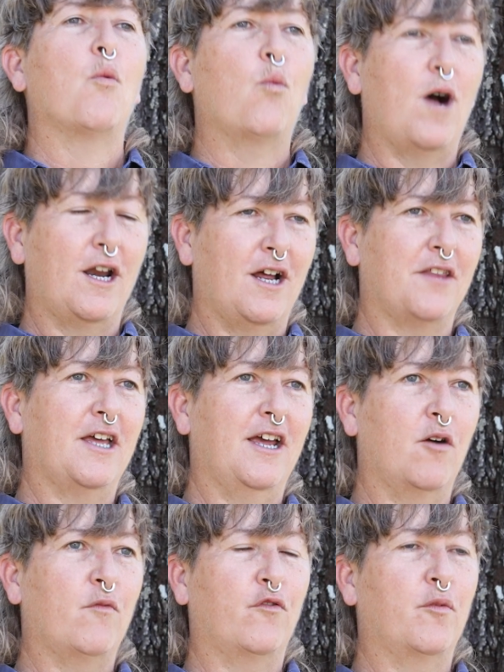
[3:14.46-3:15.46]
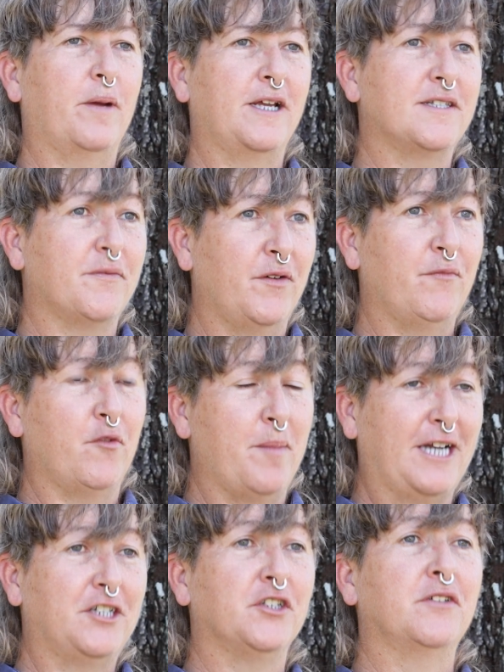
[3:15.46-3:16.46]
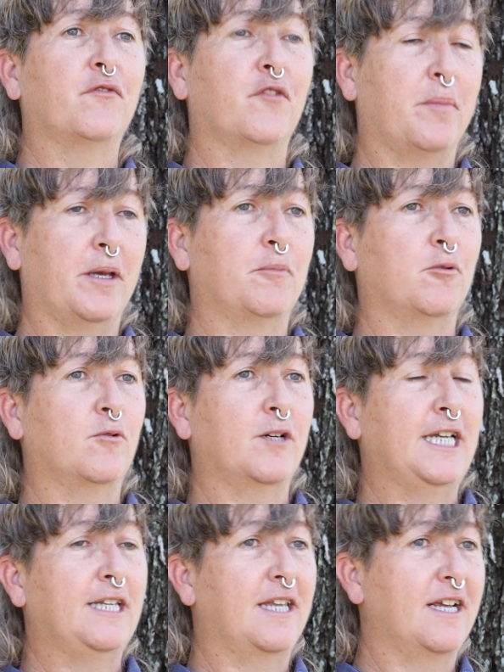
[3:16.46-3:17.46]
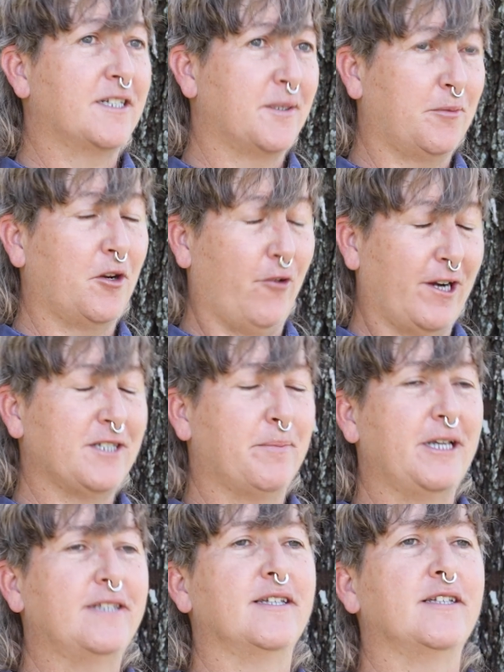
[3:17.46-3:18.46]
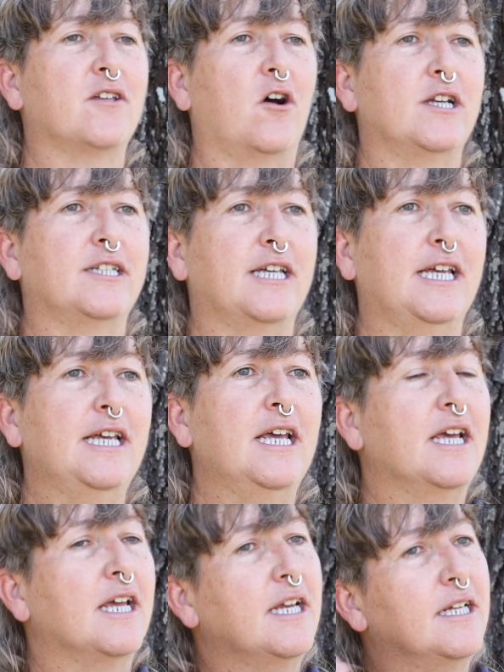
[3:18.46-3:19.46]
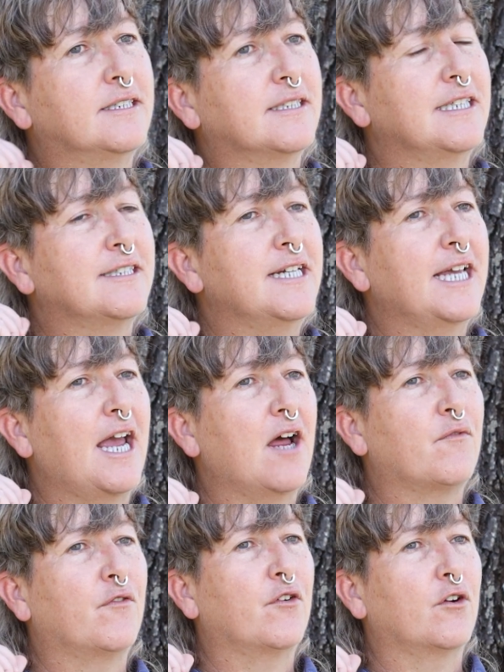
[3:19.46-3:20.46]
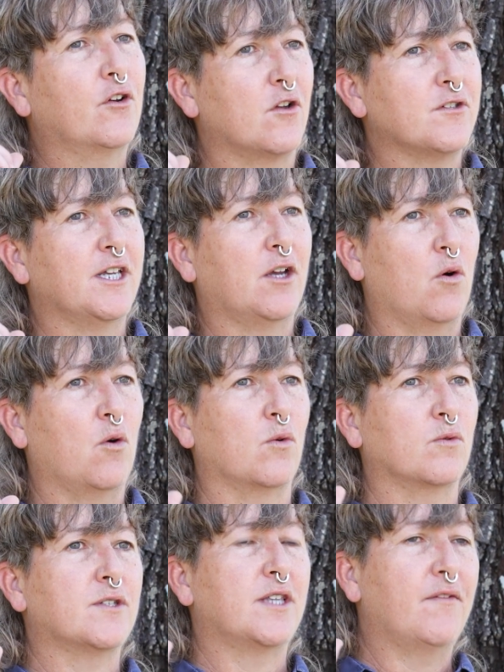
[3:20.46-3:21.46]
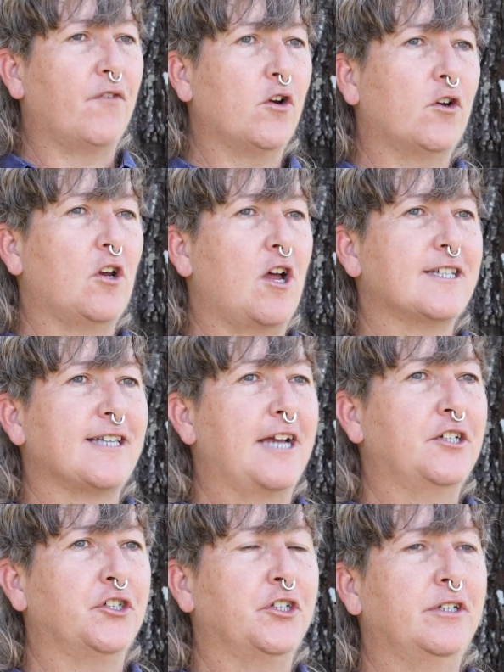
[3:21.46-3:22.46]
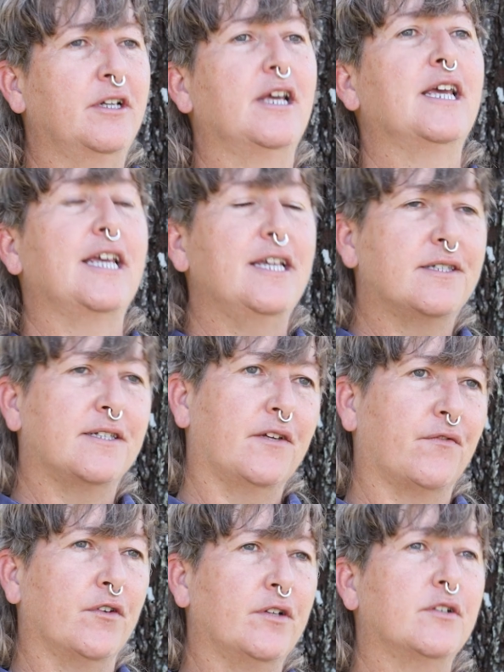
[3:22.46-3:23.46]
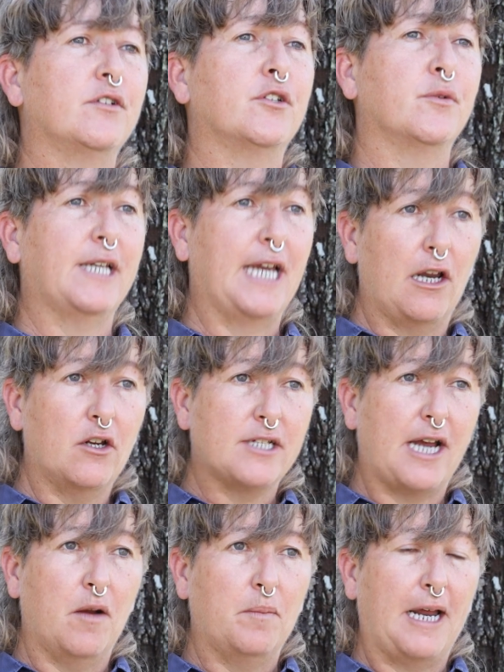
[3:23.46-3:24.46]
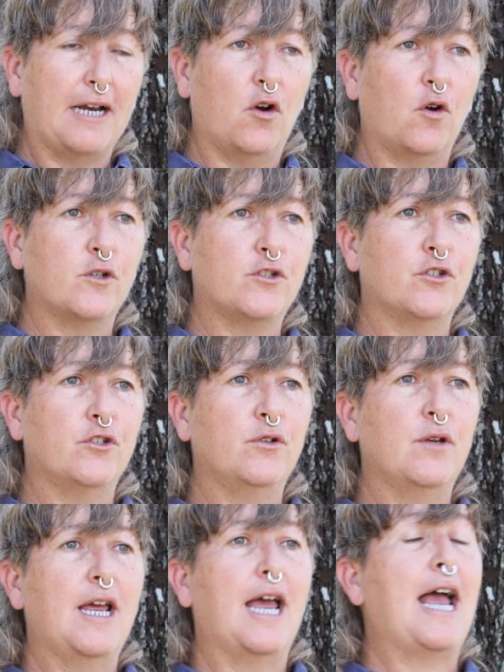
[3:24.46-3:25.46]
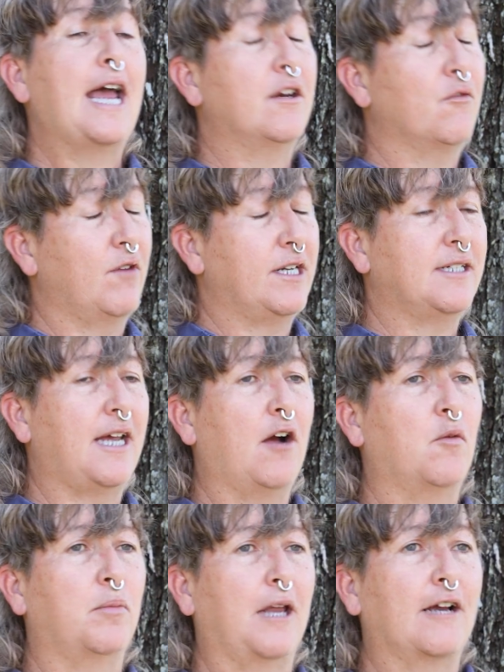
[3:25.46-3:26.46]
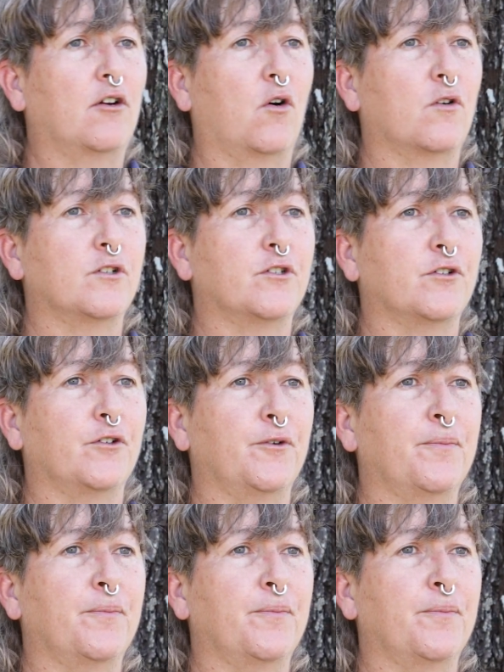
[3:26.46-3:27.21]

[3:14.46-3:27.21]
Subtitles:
One other helpful piece of information for people in their correct species ID is listening out for glossy calls. Their vocalisation is different to a yellow-tailed black-cockatoo and a red-tailed black-cockatoo.